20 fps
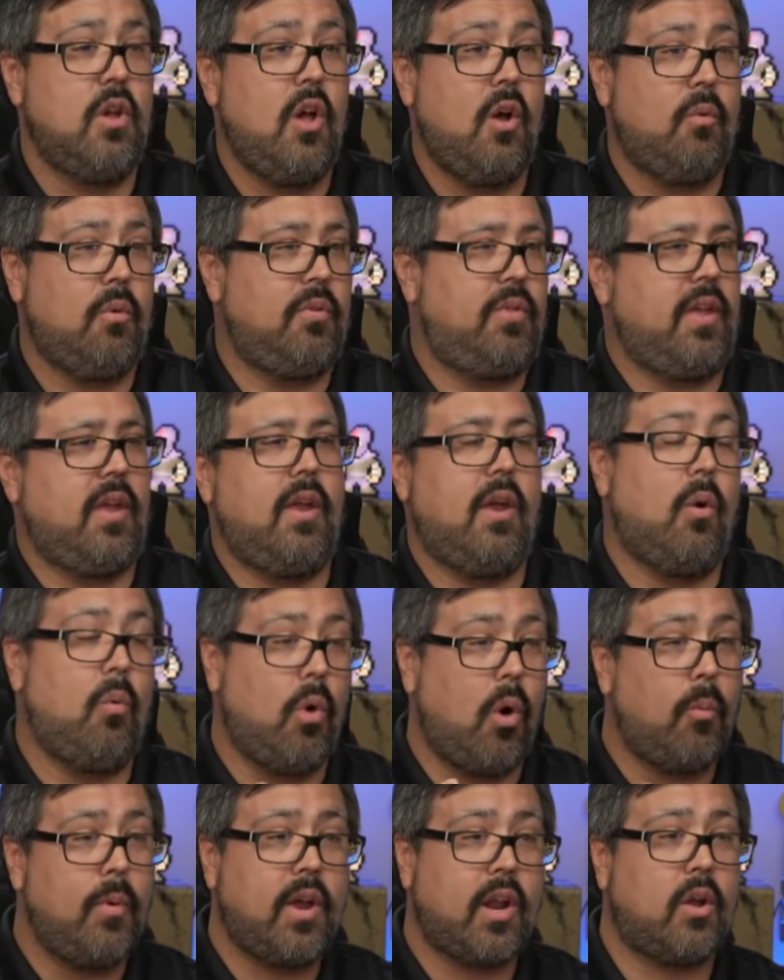We're thinking, you know, what are
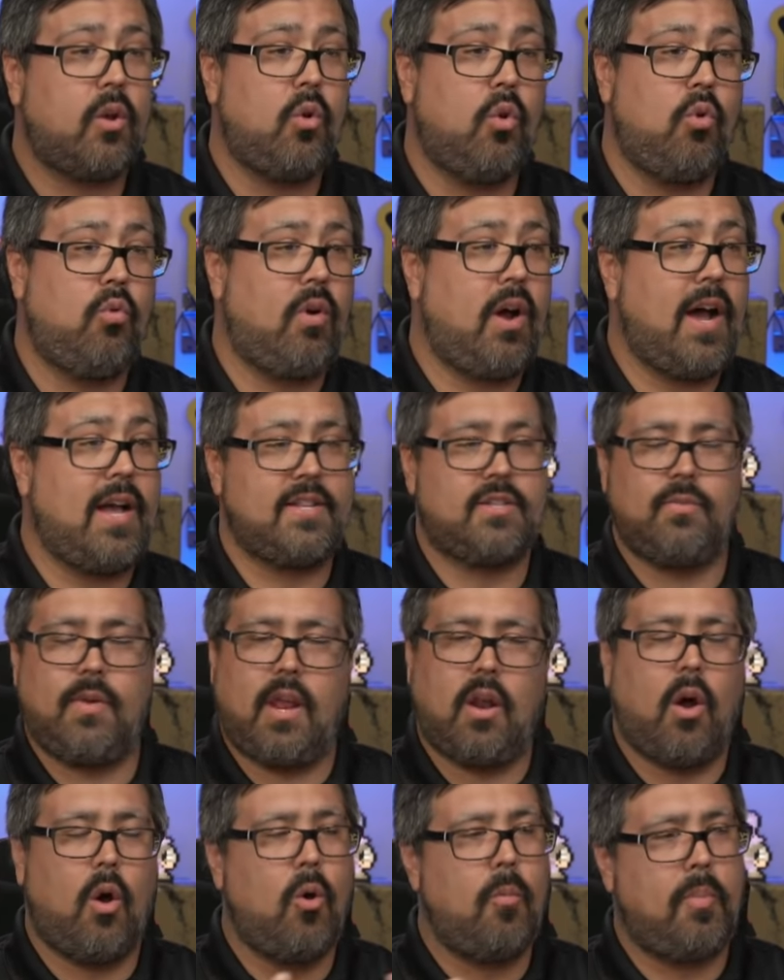we going to call Ryzen? We had a
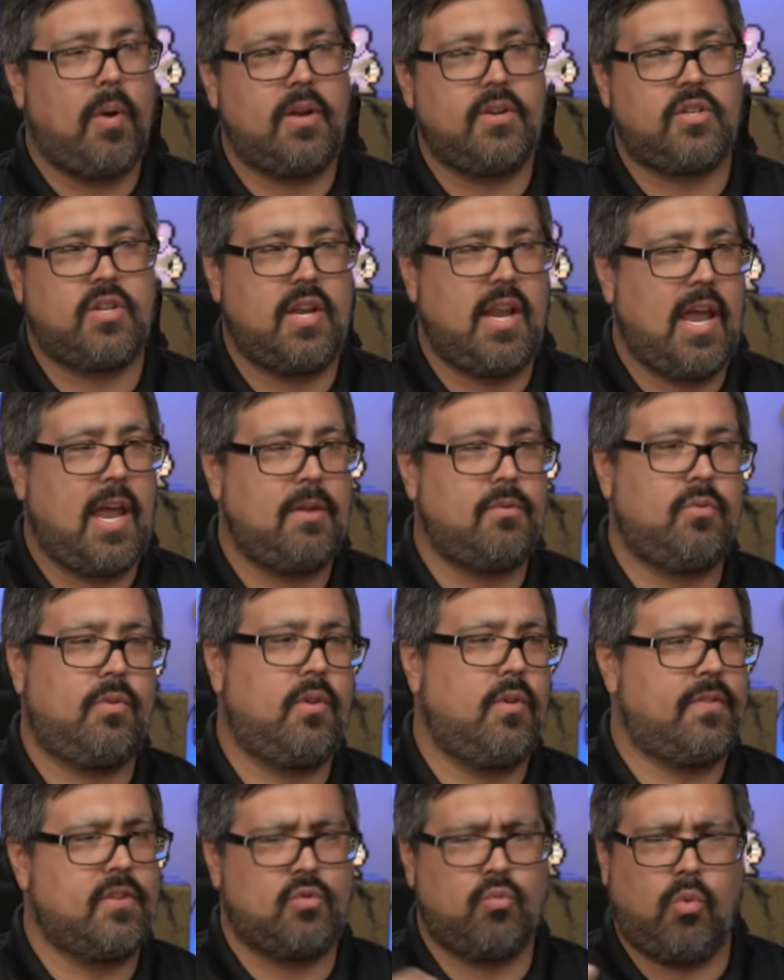whole bunch of names. We've
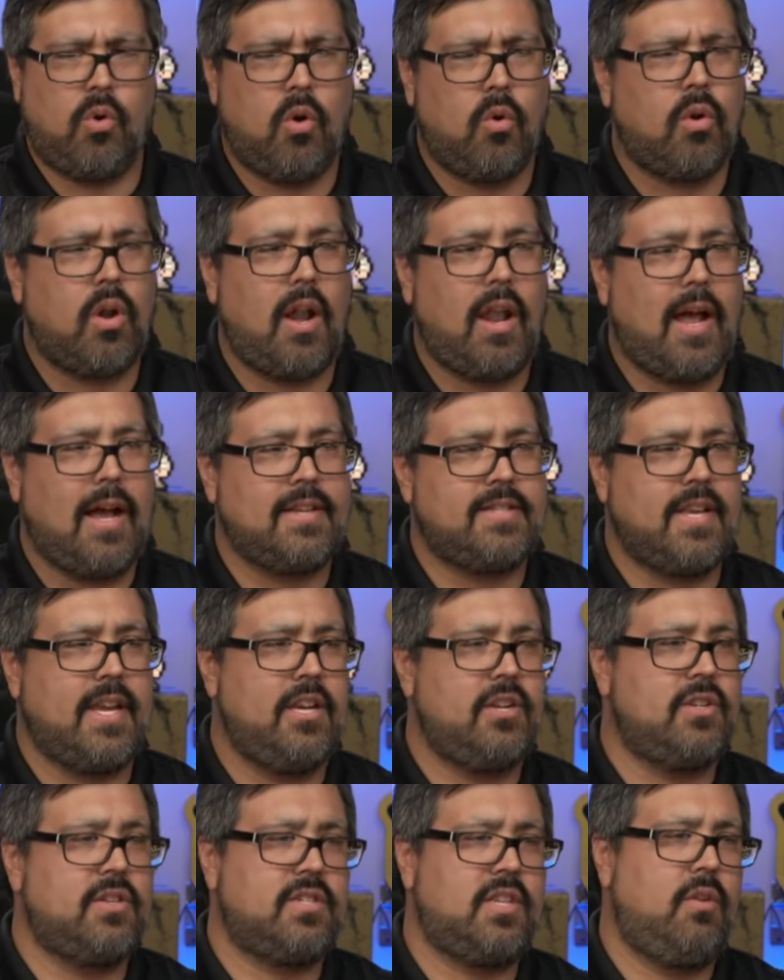got this world-class
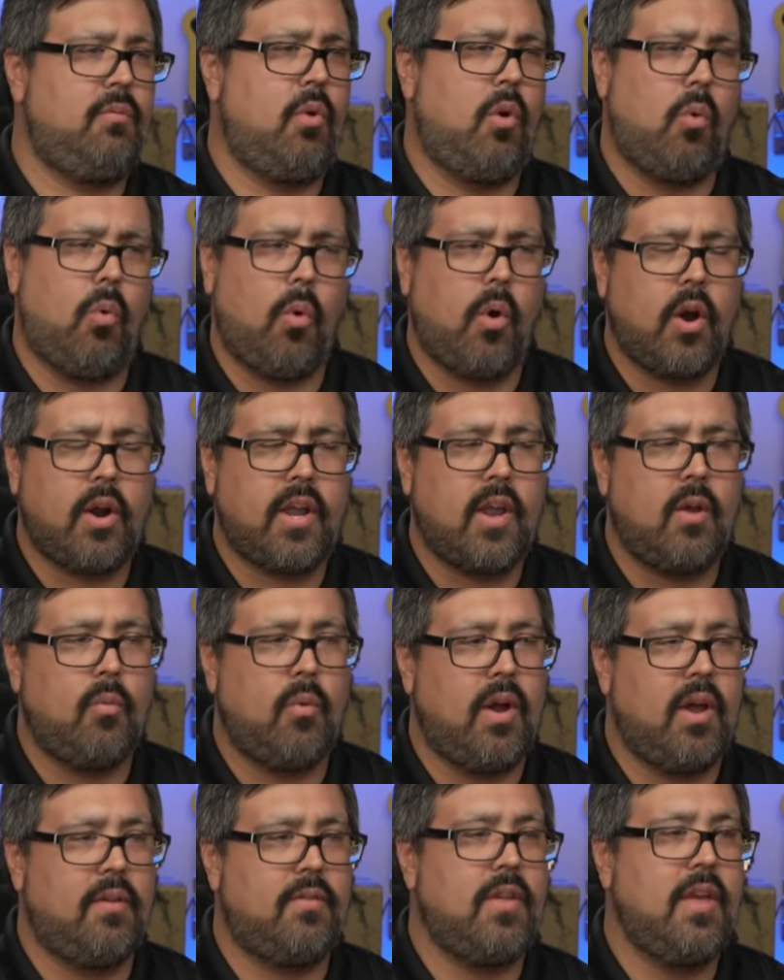agency we we're working
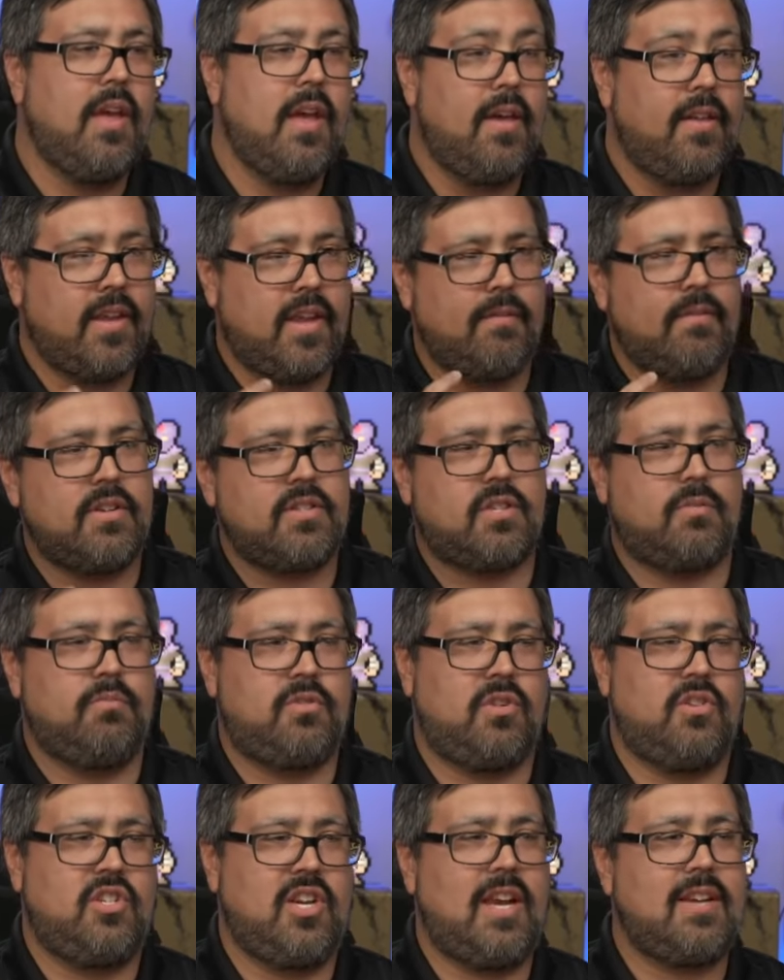with, giving us some
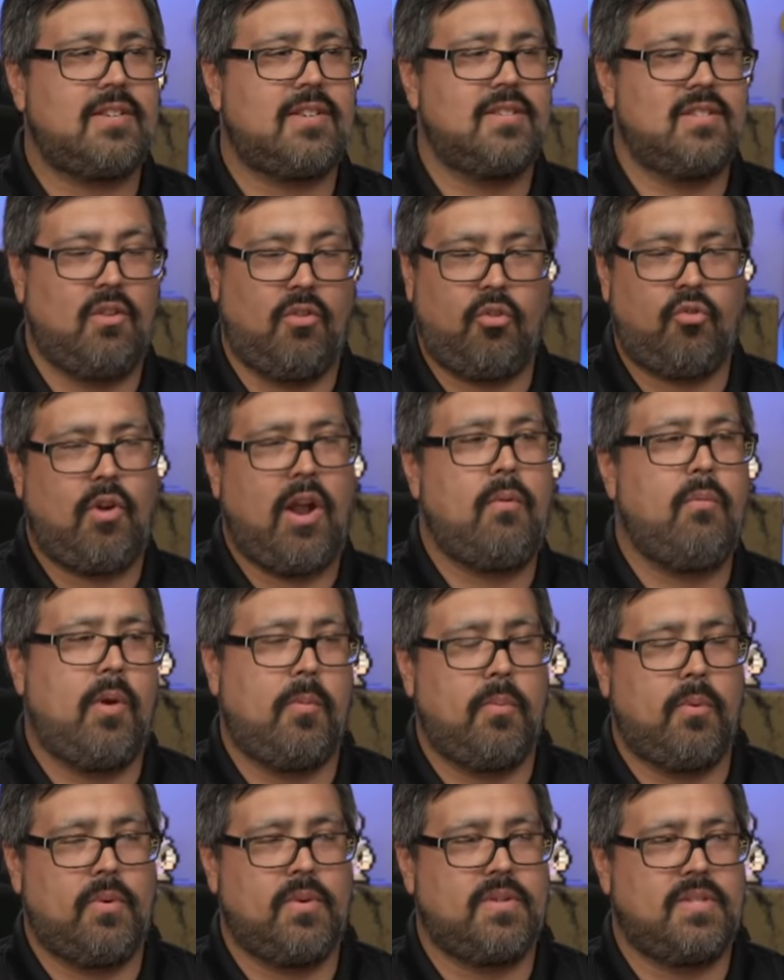suggestions, and Threadripper
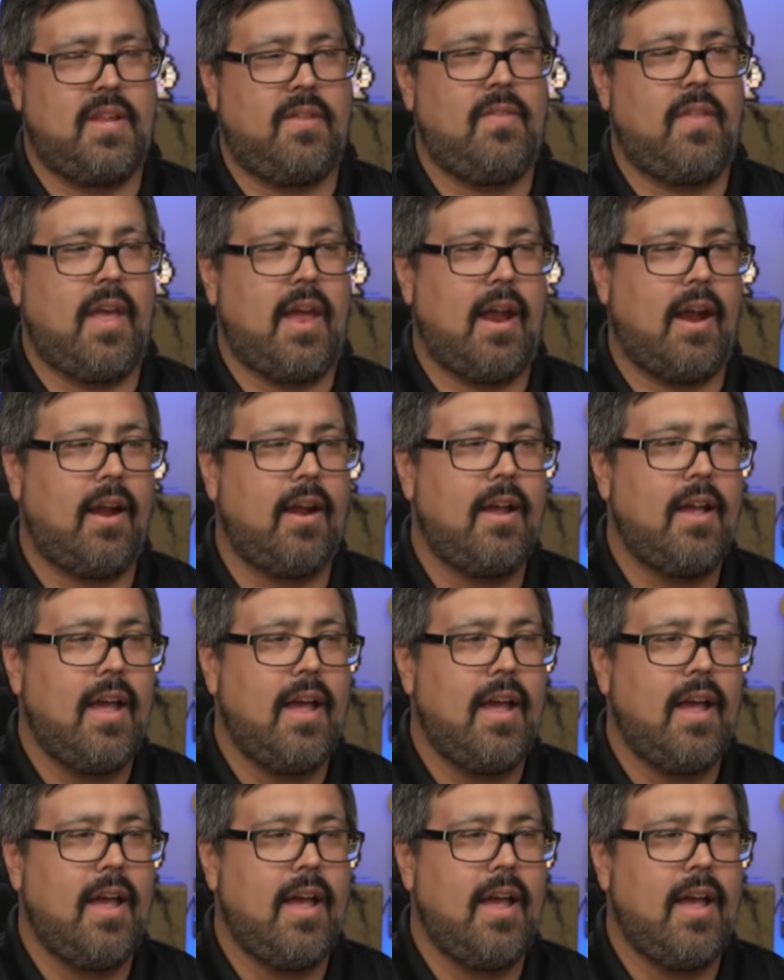was in there.